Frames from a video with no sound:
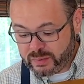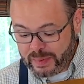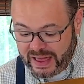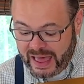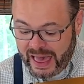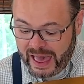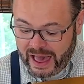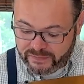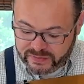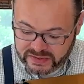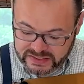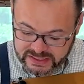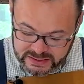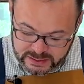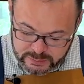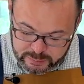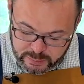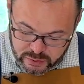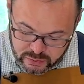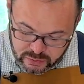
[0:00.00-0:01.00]
about half a
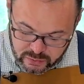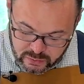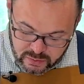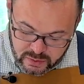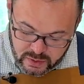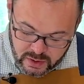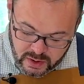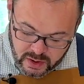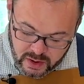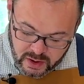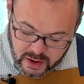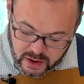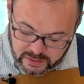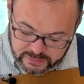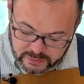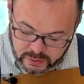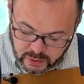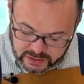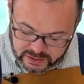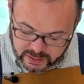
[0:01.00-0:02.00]
teaspoon
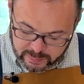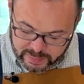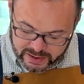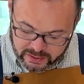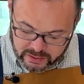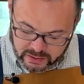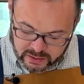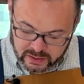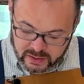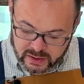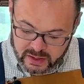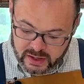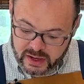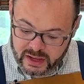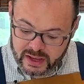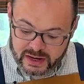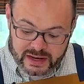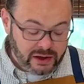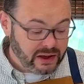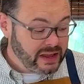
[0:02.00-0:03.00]
of garlic powder.
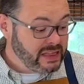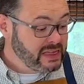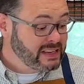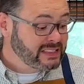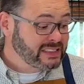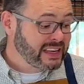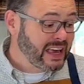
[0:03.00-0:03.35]
Now, in this